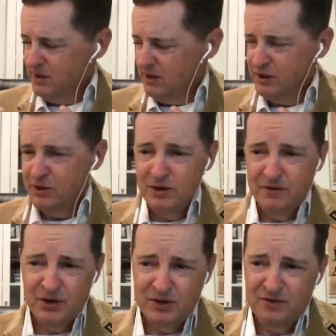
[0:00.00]

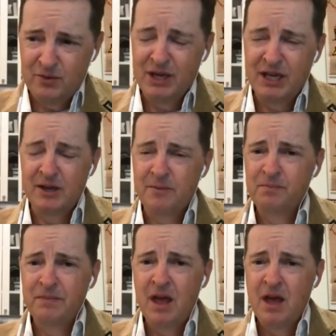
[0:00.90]
universe for me
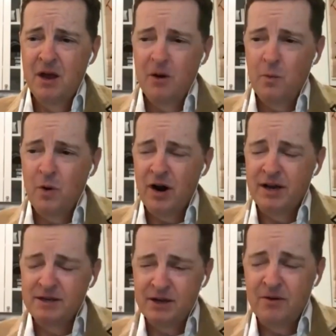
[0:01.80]
where I
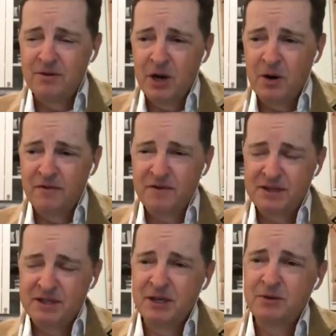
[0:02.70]
don't know if the
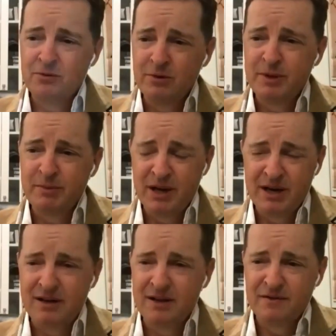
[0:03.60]
sequel would be
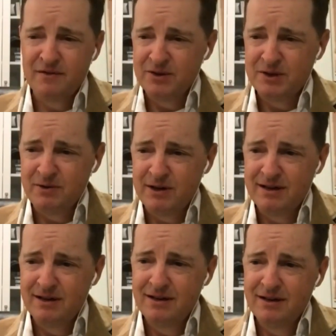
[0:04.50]
better than the first one.
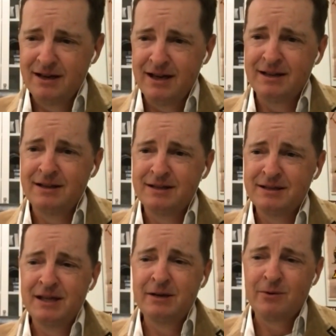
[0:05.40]
And the
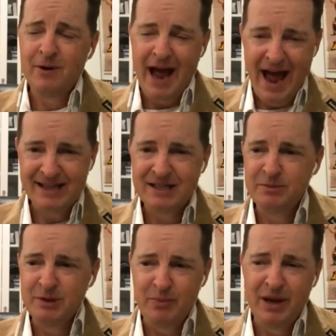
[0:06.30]
sequel has to
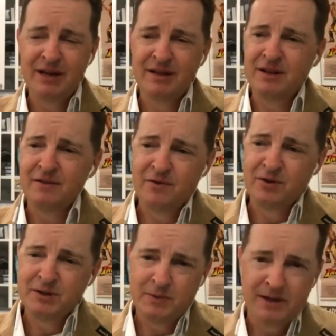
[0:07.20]
be better than the
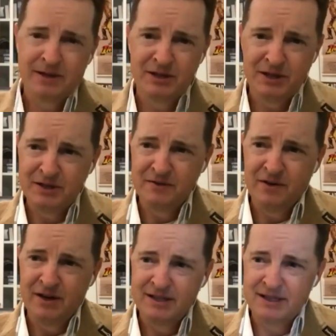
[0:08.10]
first one to
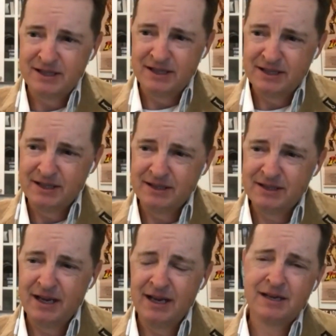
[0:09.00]
justify its
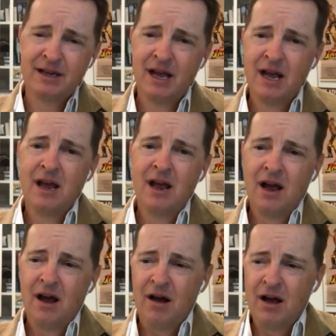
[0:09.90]
existence. And
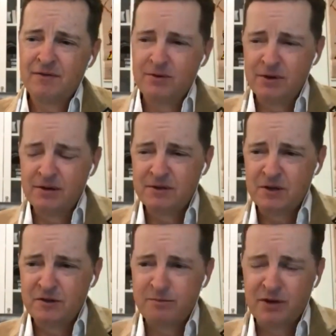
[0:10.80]
I have a real
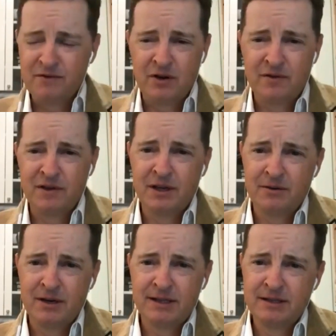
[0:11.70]
soft spot for Hover
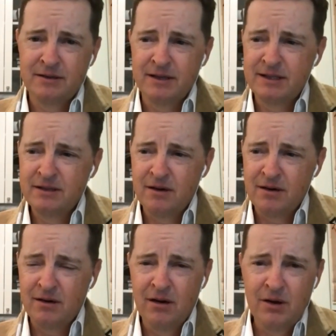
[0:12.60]
Car Racer. It's got
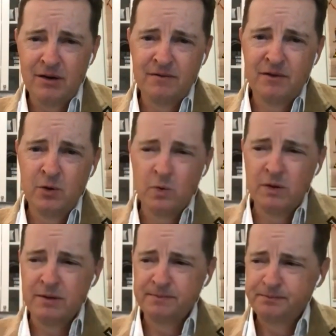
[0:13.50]
a lot of good